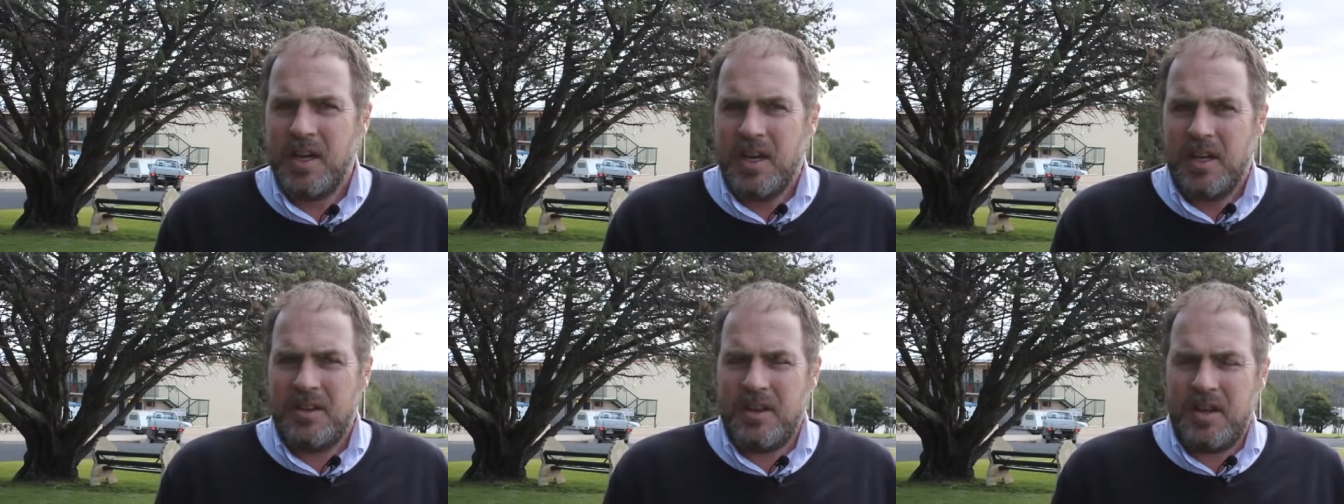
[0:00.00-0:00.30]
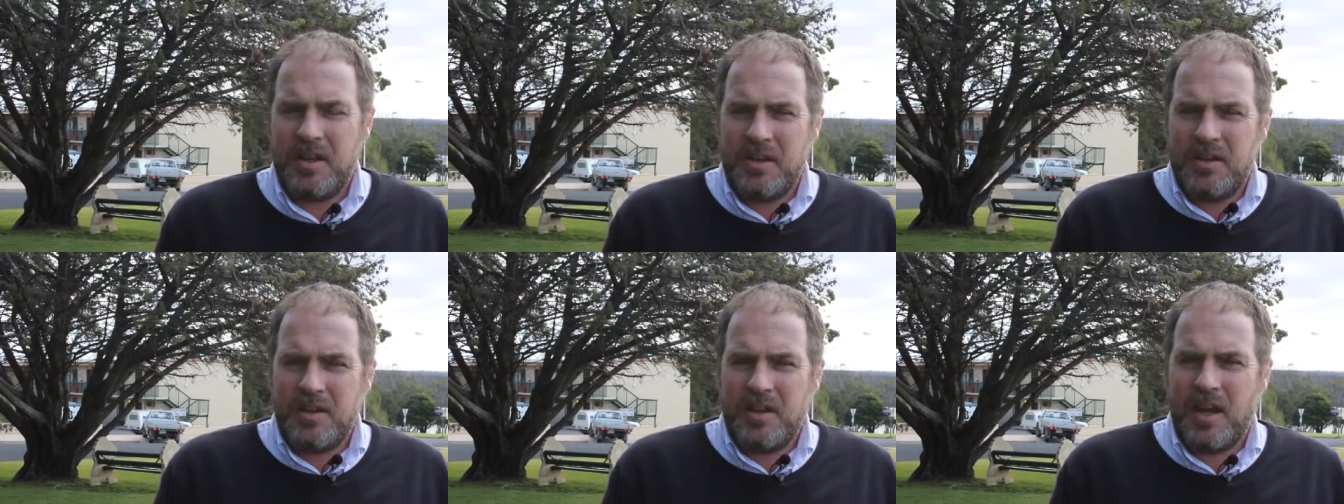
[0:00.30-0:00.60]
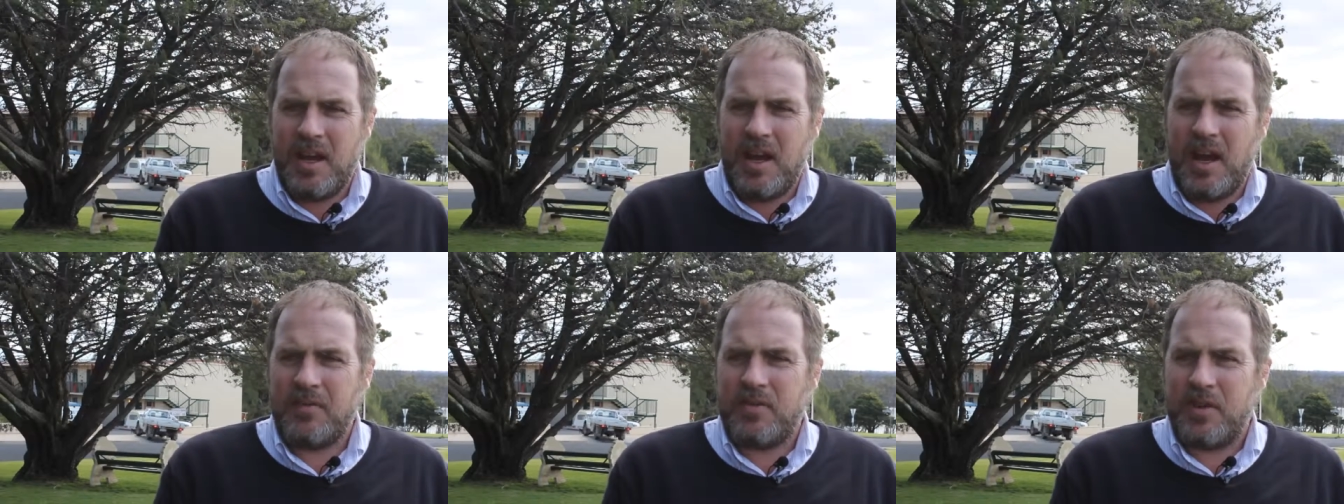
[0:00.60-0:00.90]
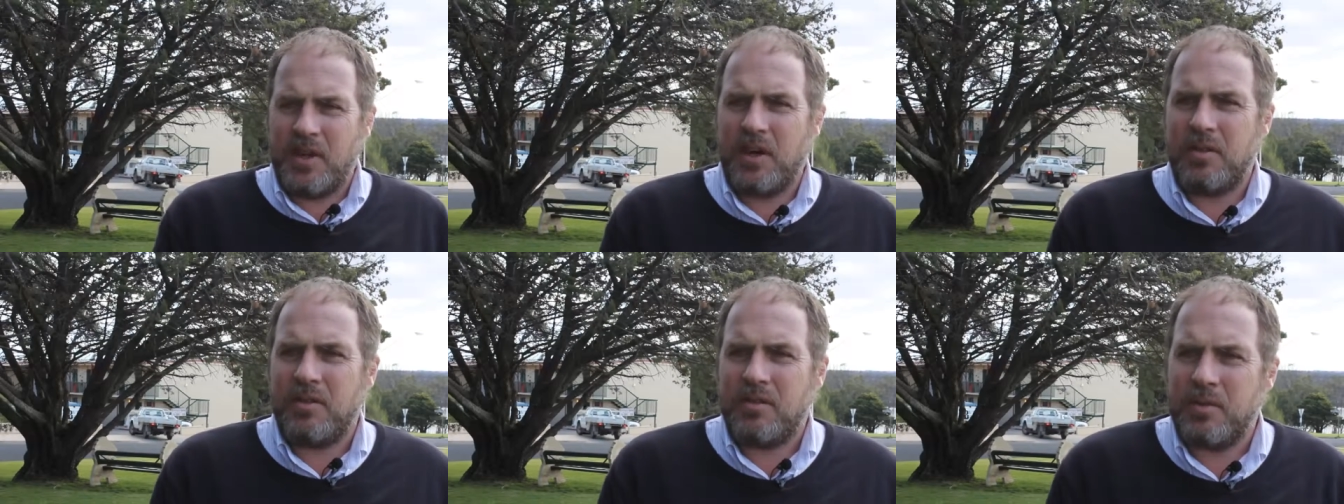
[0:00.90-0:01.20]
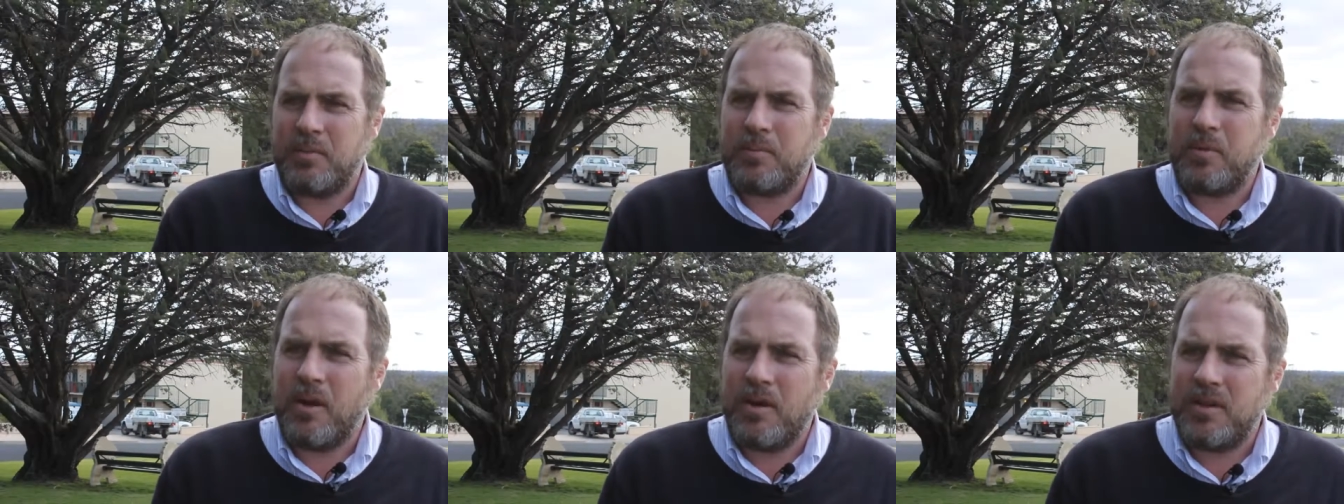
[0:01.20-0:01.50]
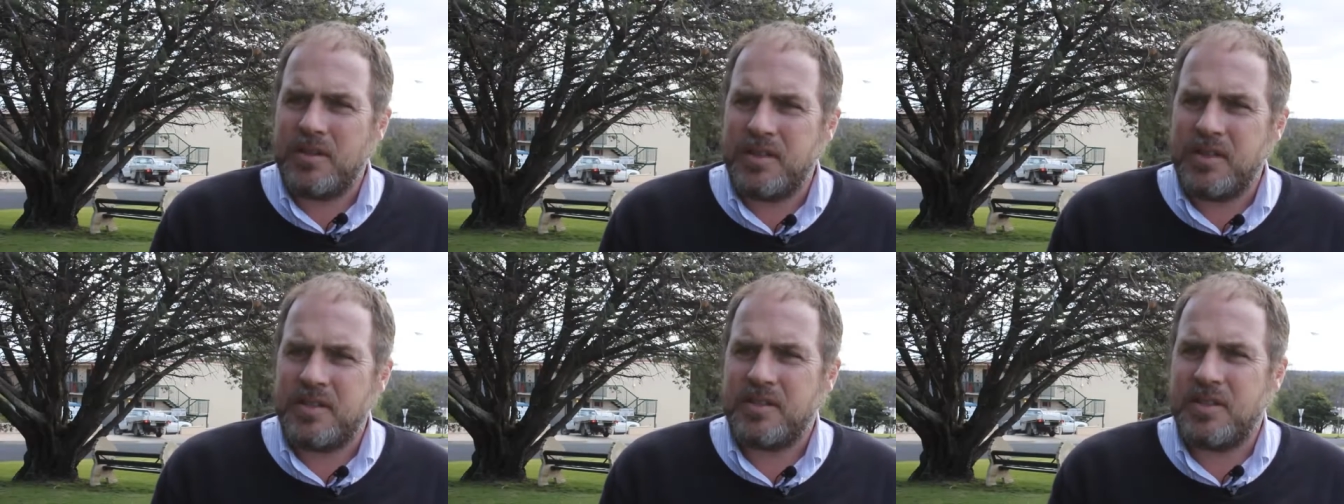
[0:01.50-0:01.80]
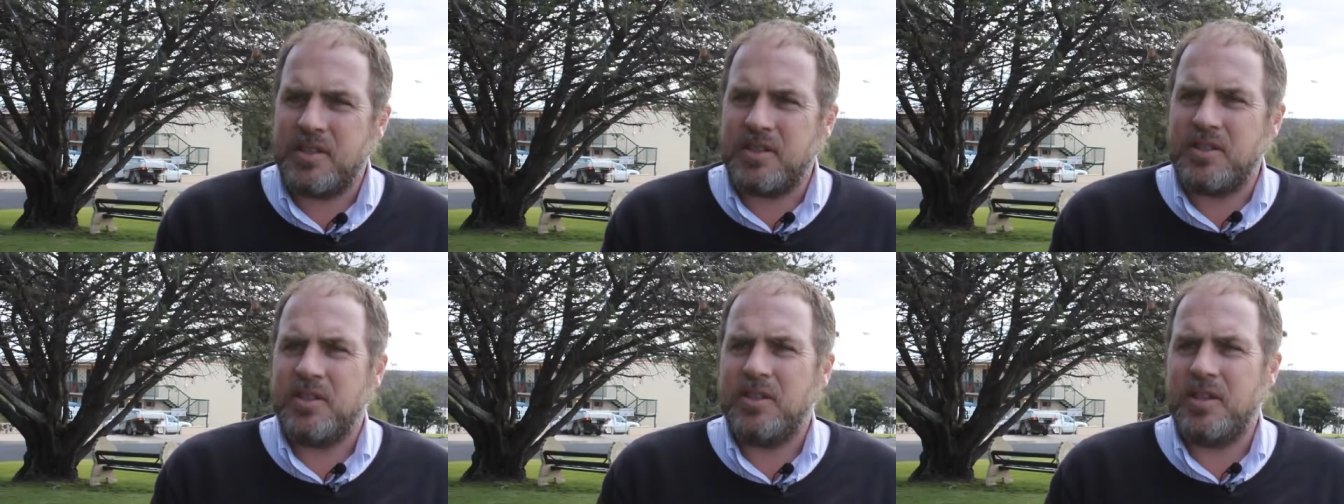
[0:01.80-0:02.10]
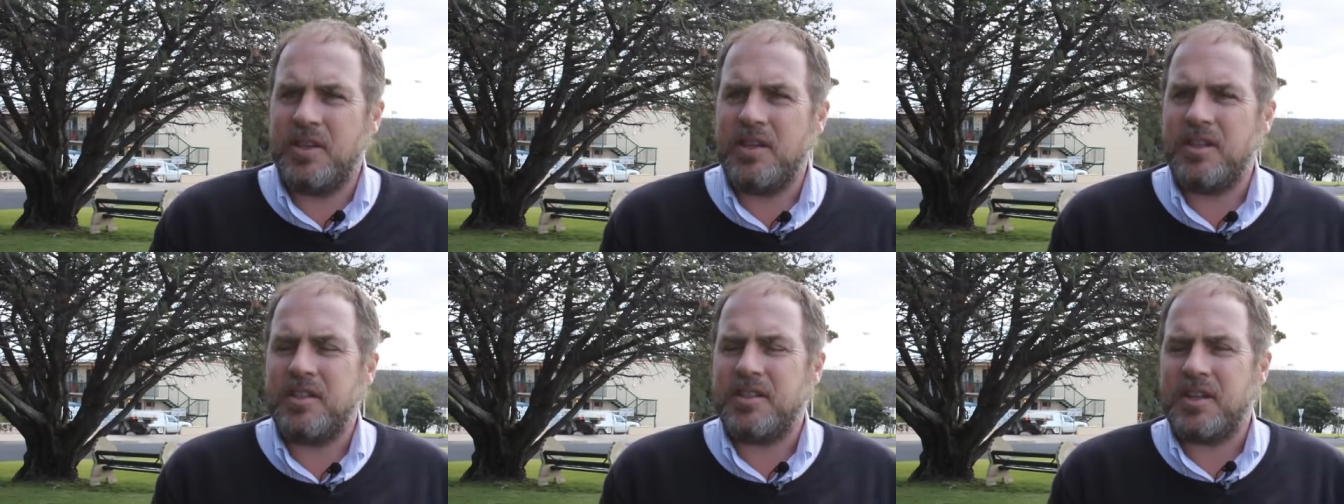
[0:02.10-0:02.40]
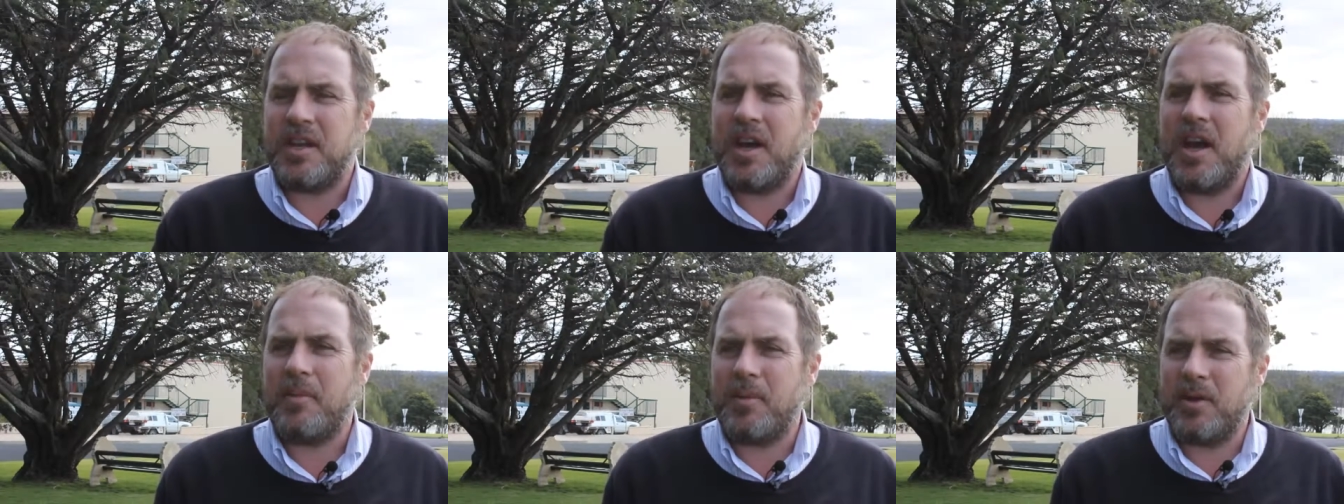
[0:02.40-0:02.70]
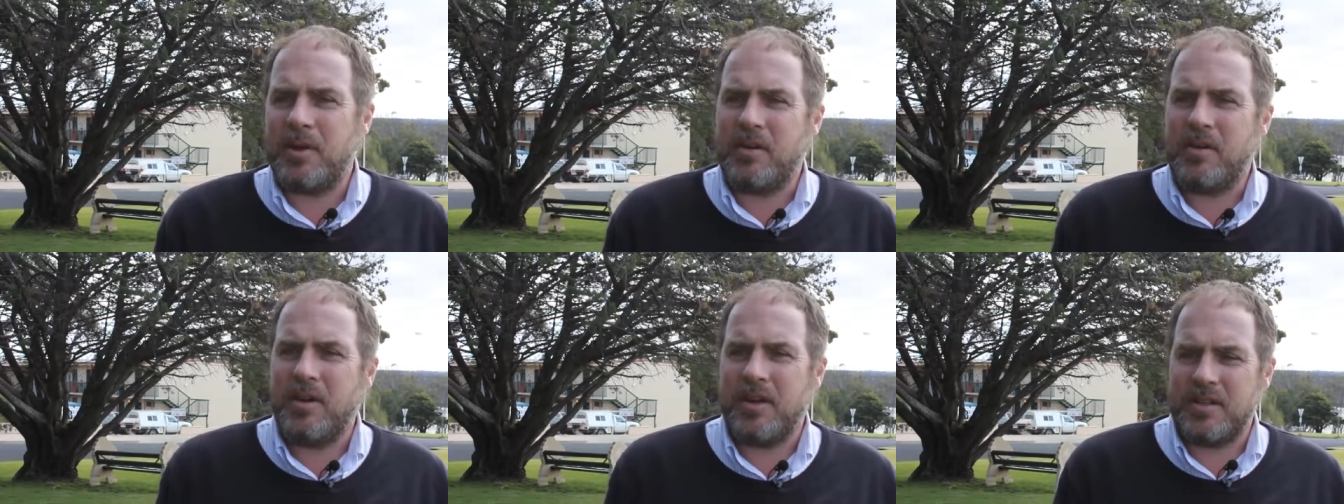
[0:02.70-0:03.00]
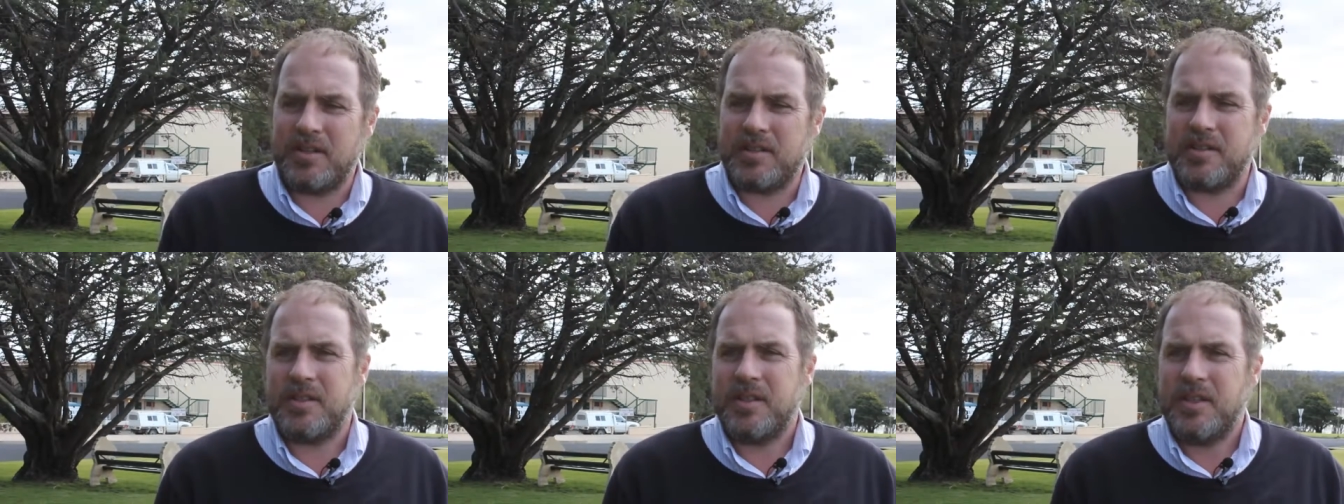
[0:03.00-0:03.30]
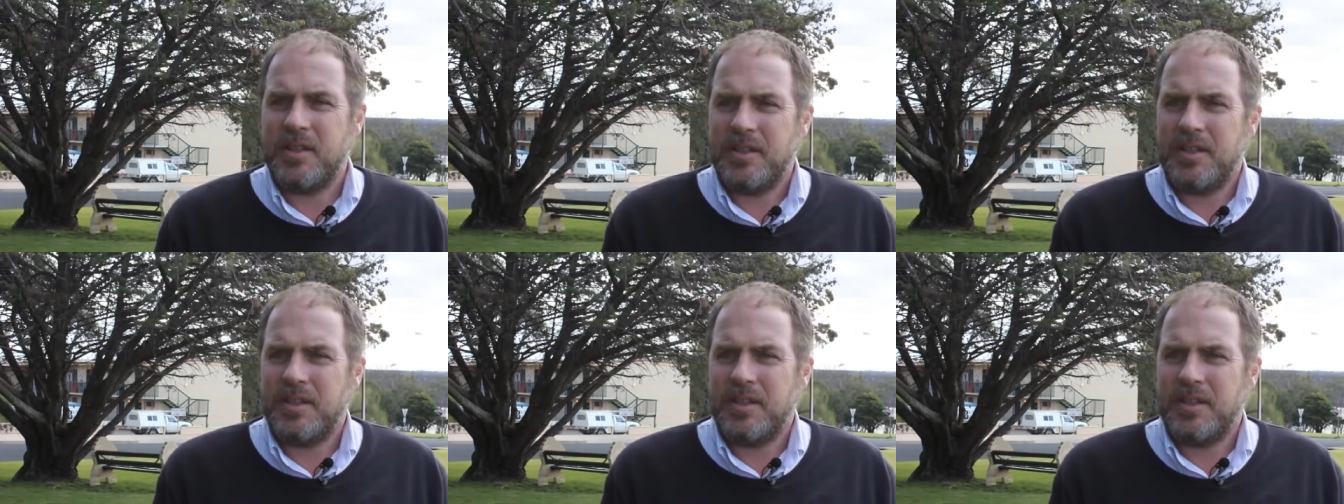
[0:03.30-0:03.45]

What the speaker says: Then they have to go through a process to turn it into carbon credits.